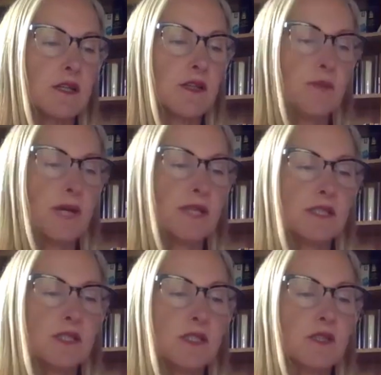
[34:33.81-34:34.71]
The
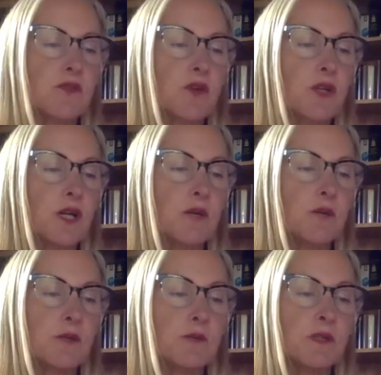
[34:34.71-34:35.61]
passages of honor
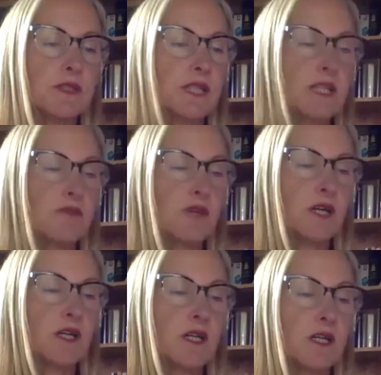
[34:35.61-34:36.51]
we will
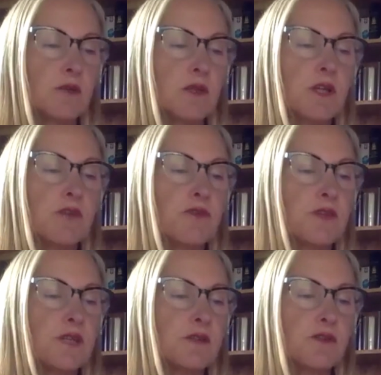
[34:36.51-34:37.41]
deliver with no
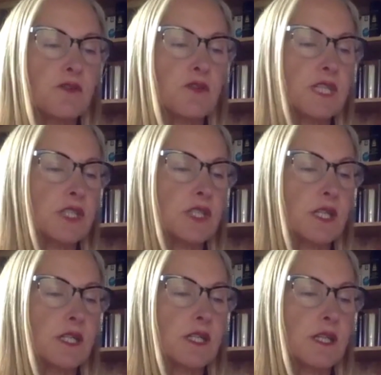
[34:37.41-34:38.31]
fear of a venture.